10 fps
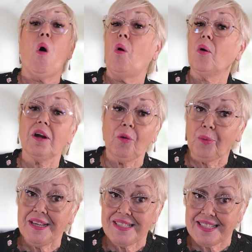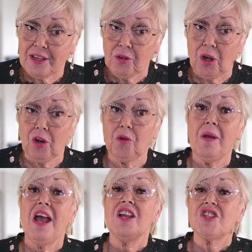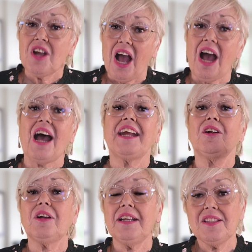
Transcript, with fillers: or a resale home to hire an